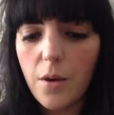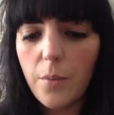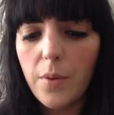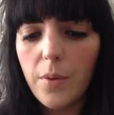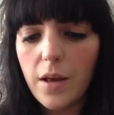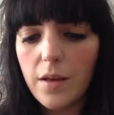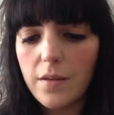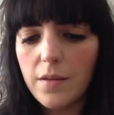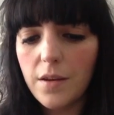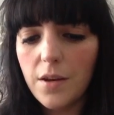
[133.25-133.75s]

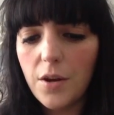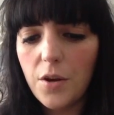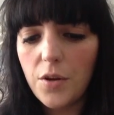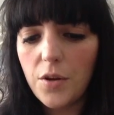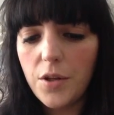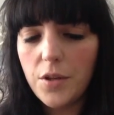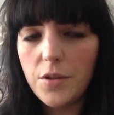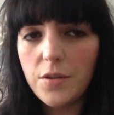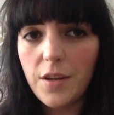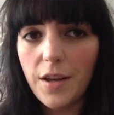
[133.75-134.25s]
because I know
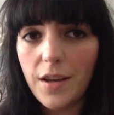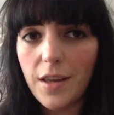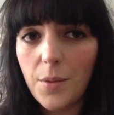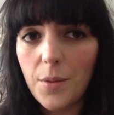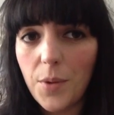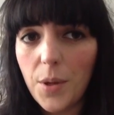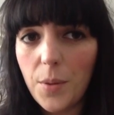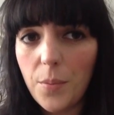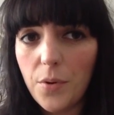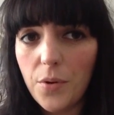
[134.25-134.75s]
you
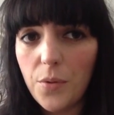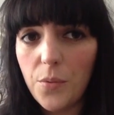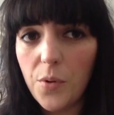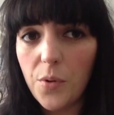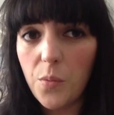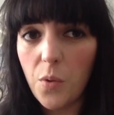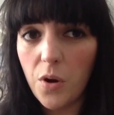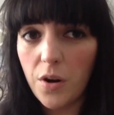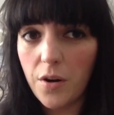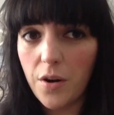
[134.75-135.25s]
techie people
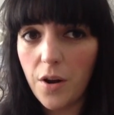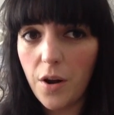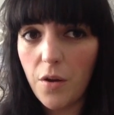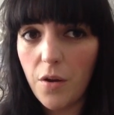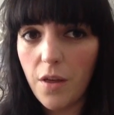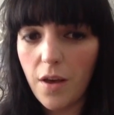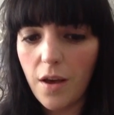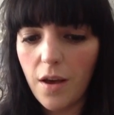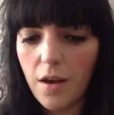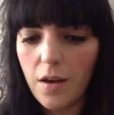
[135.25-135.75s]
will want to
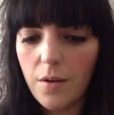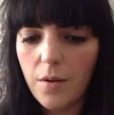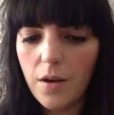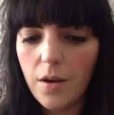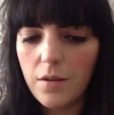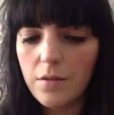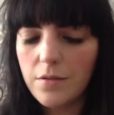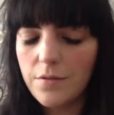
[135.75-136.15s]
know that.